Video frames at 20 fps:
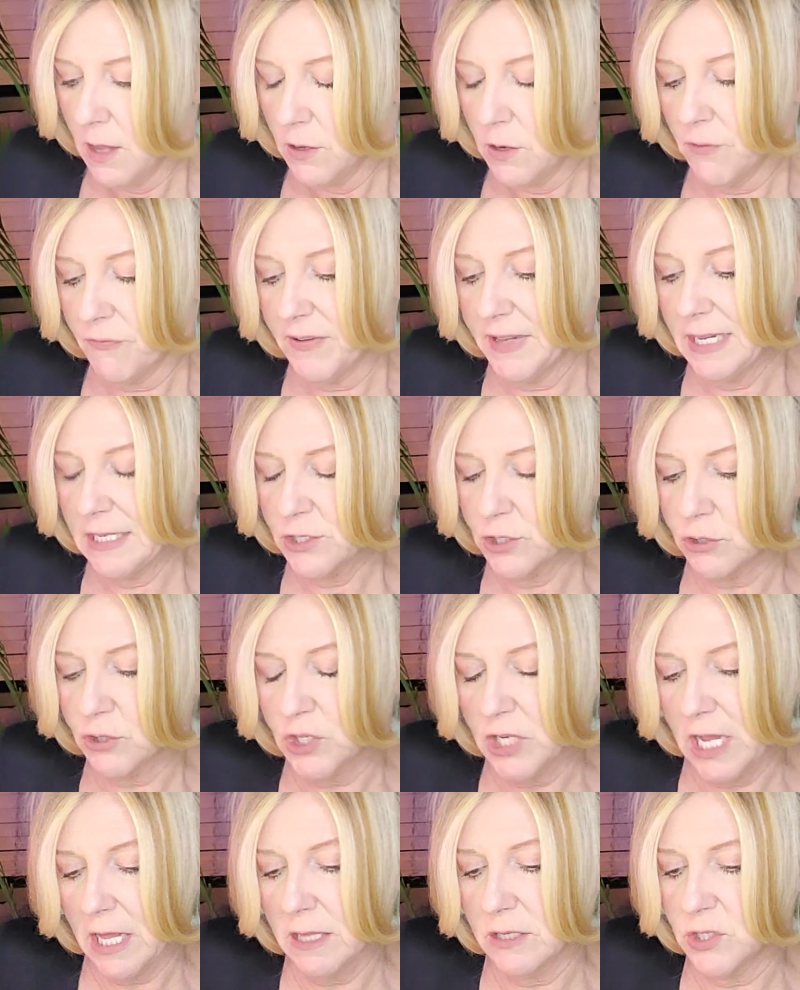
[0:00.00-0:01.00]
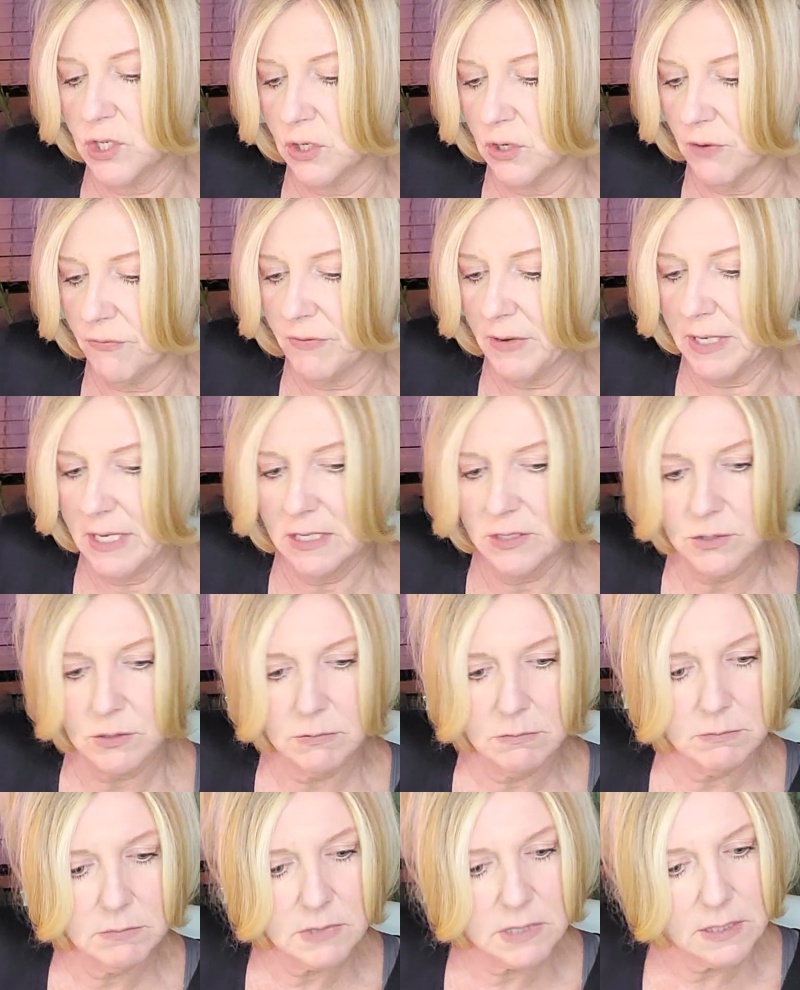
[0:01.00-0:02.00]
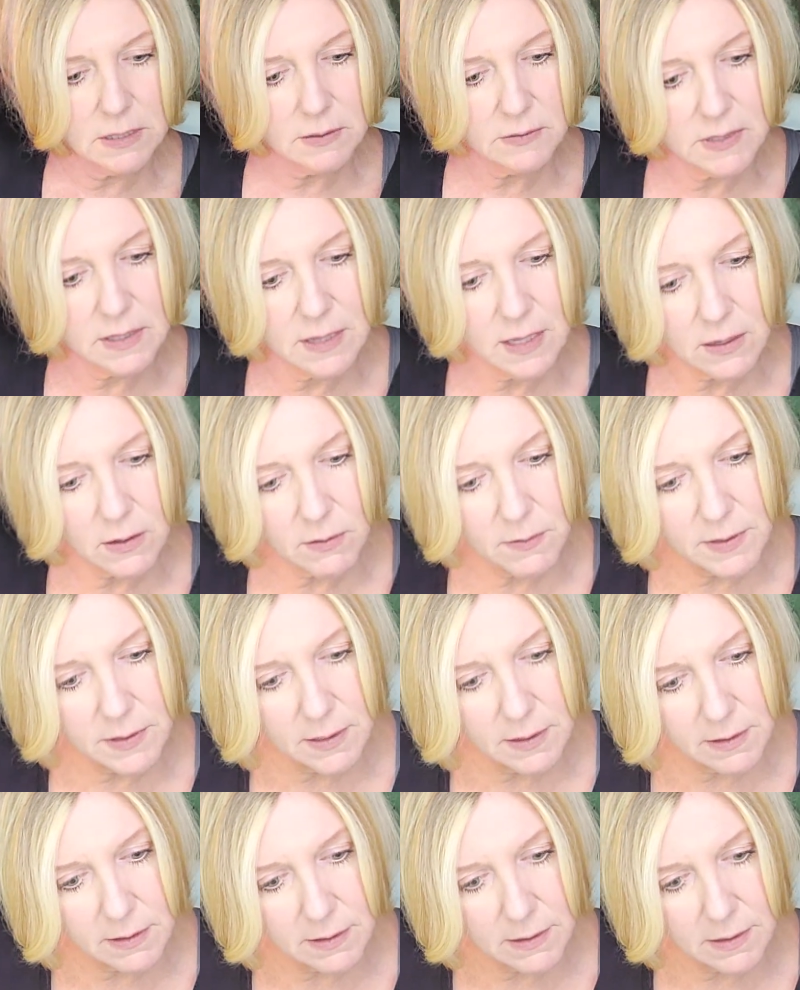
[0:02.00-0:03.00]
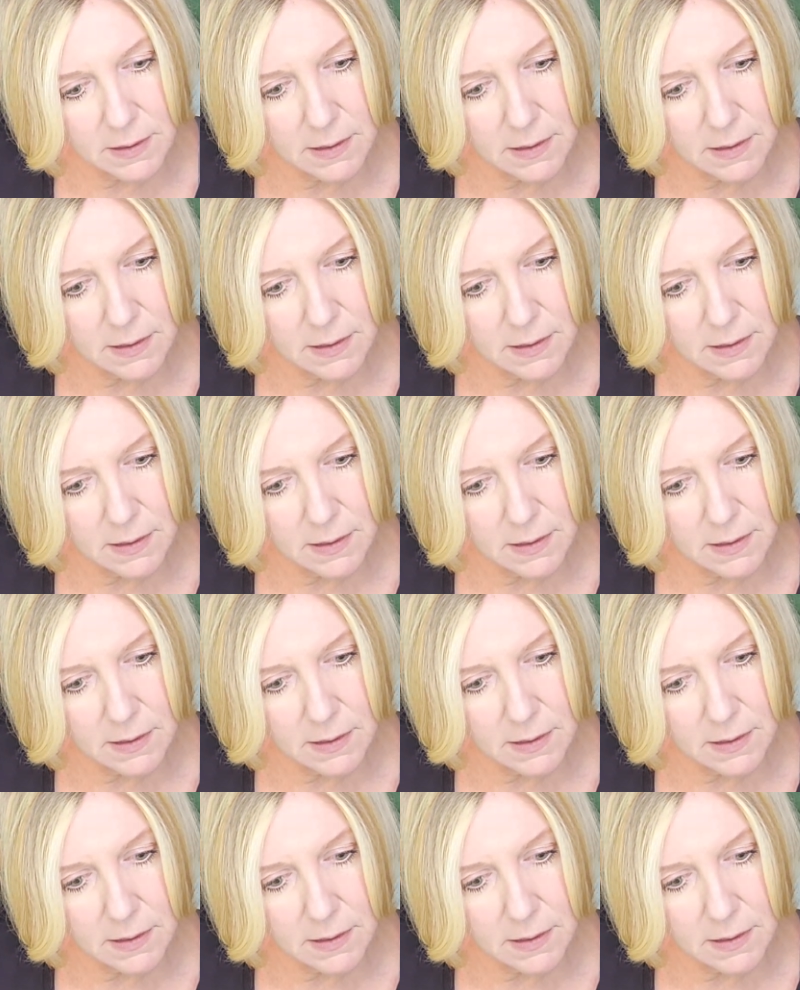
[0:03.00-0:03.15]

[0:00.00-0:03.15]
Your financial challenge and your financial... Did, did that go in there?